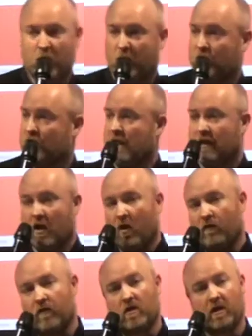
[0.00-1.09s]
but we would just send out
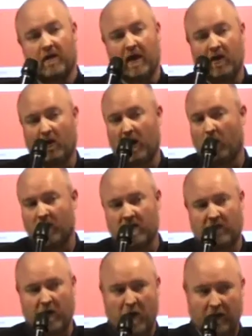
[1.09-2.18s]
offers continually once every